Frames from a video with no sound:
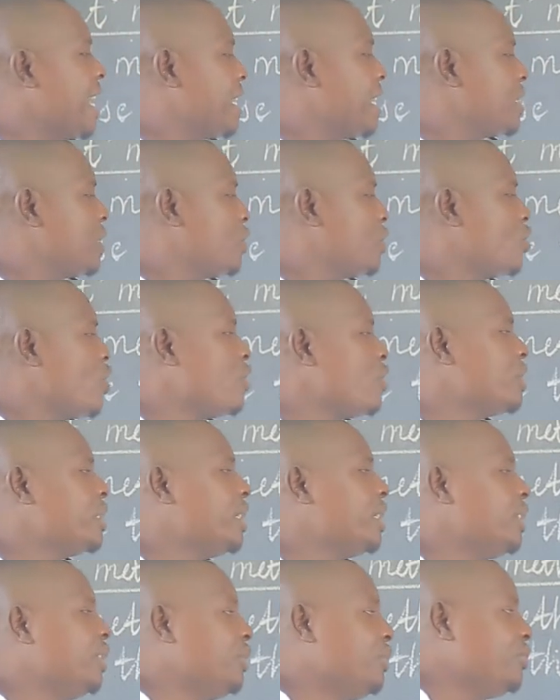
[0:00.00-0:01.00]
a stone
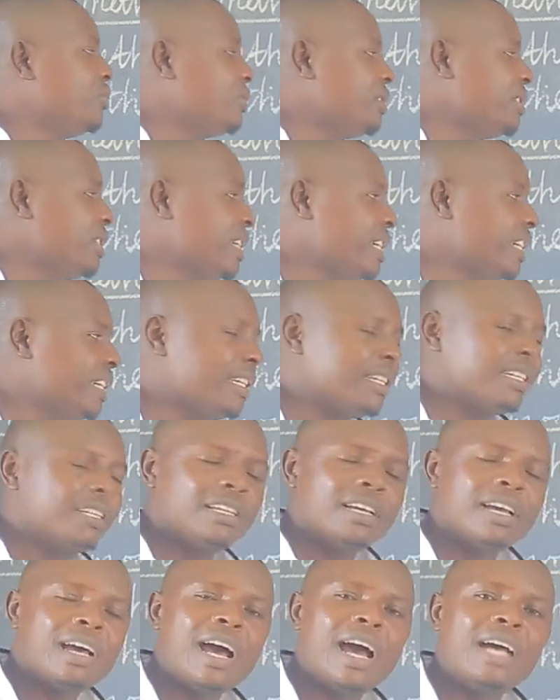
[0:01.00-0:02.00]
using
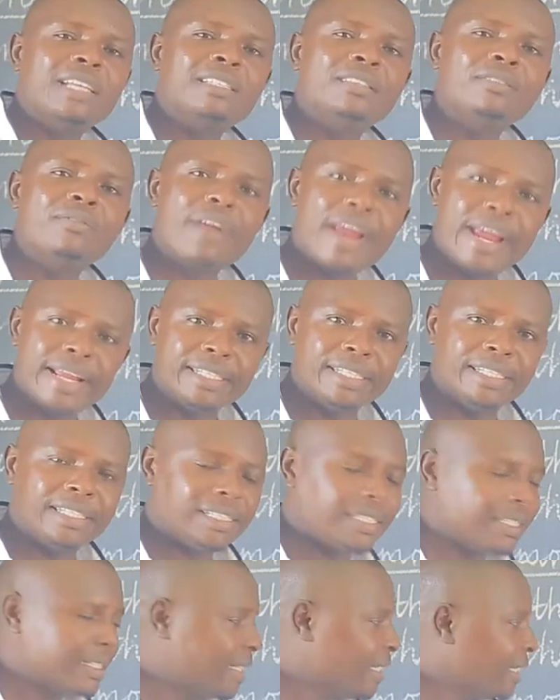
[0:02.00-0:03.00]
a thread.
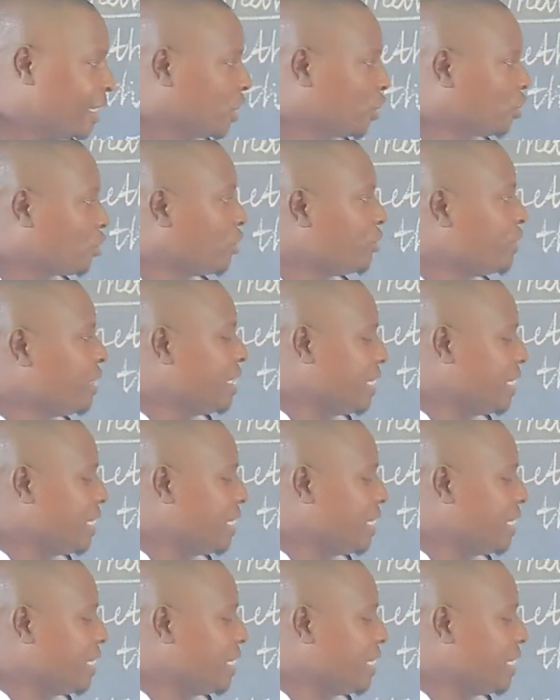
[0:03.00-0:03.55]
So we